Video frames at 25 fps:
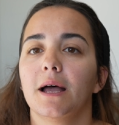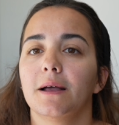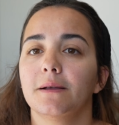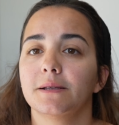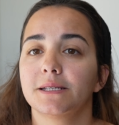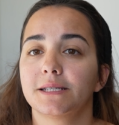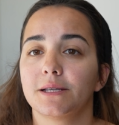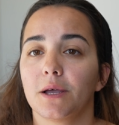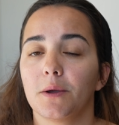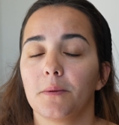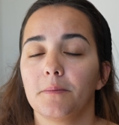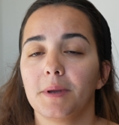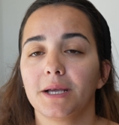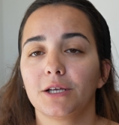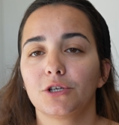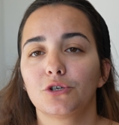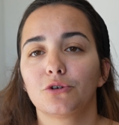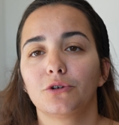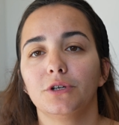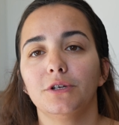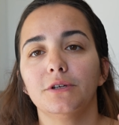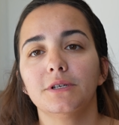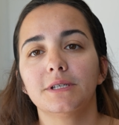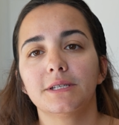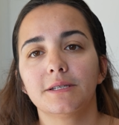So make sure
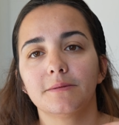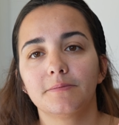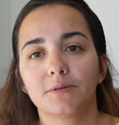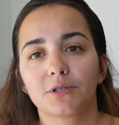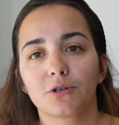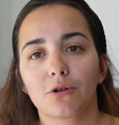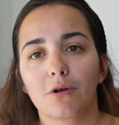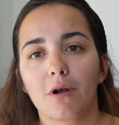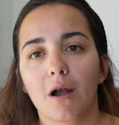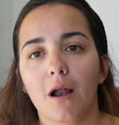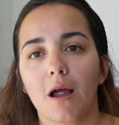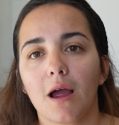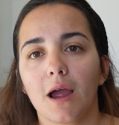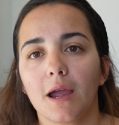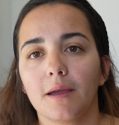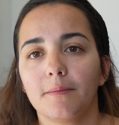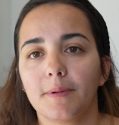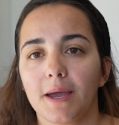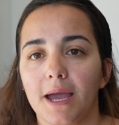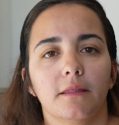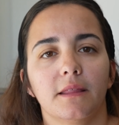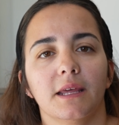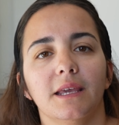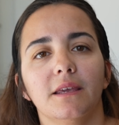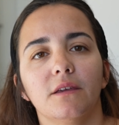you subscribe.
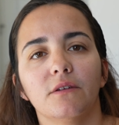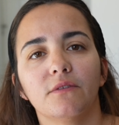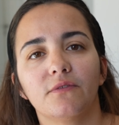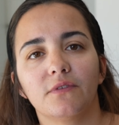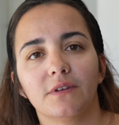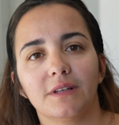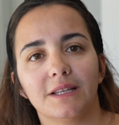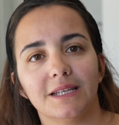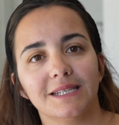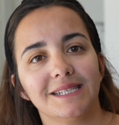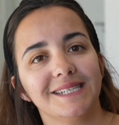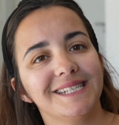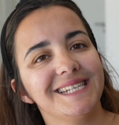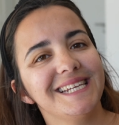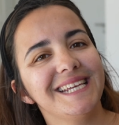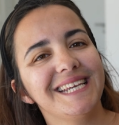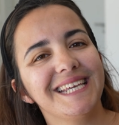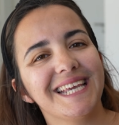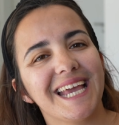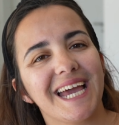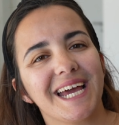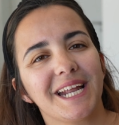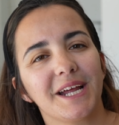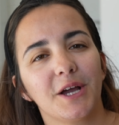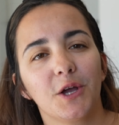Thank you for listening,
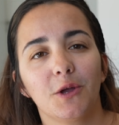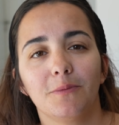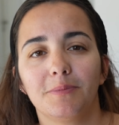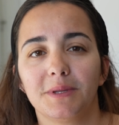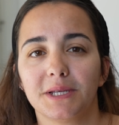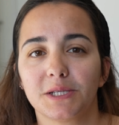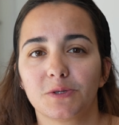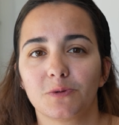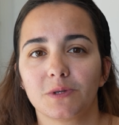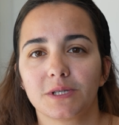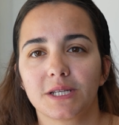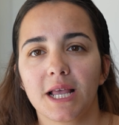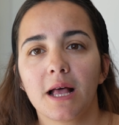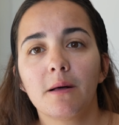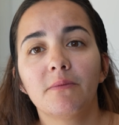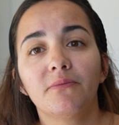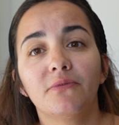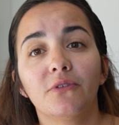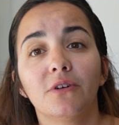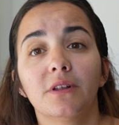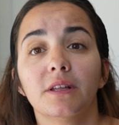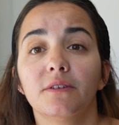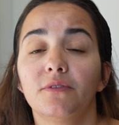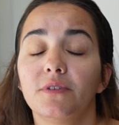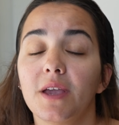and I hope this was
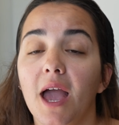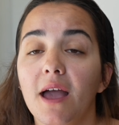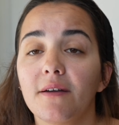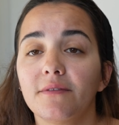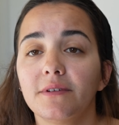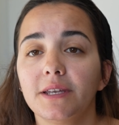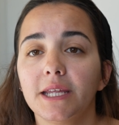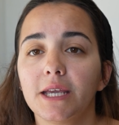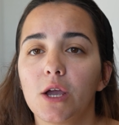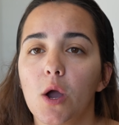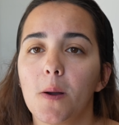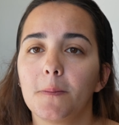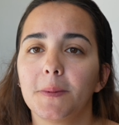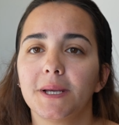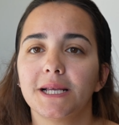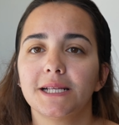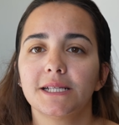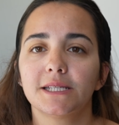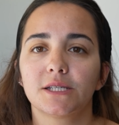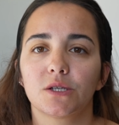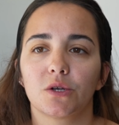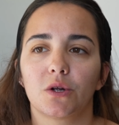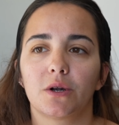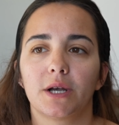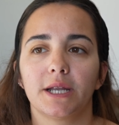helpful. If you have any
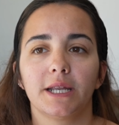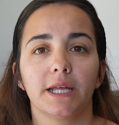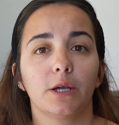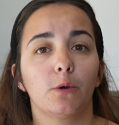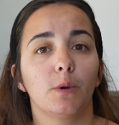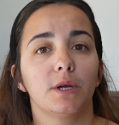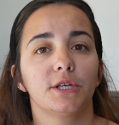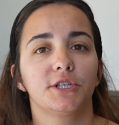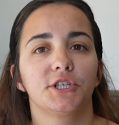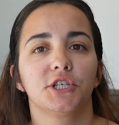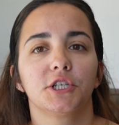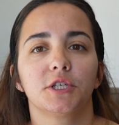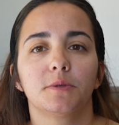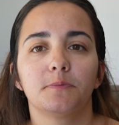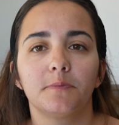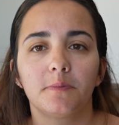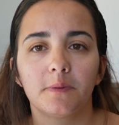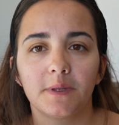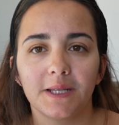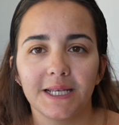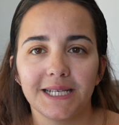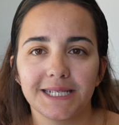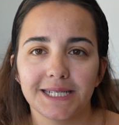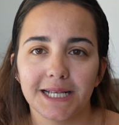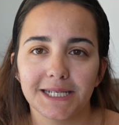comments or any questions,
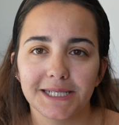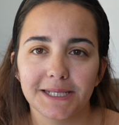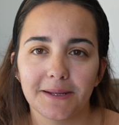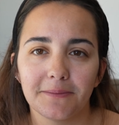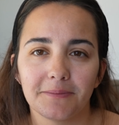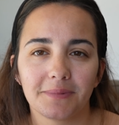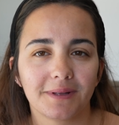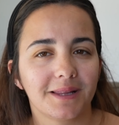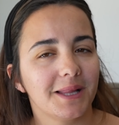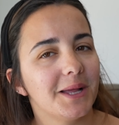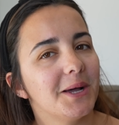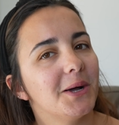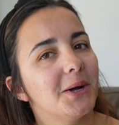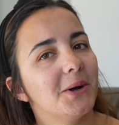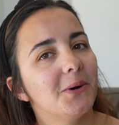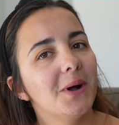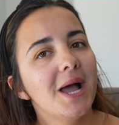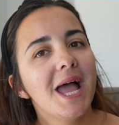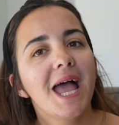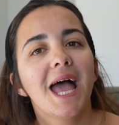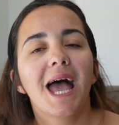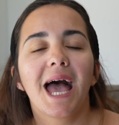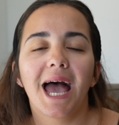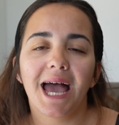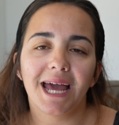please ask them below,
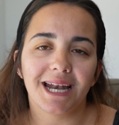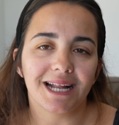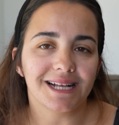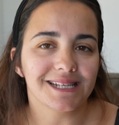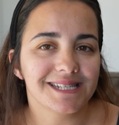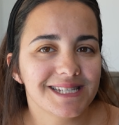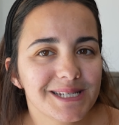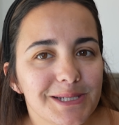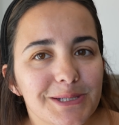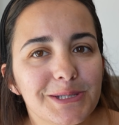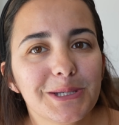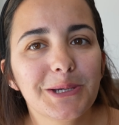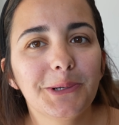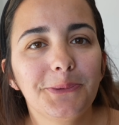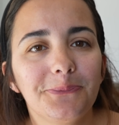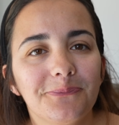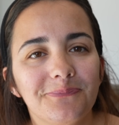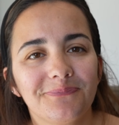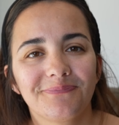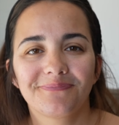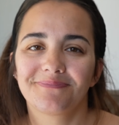and I'll see you soon.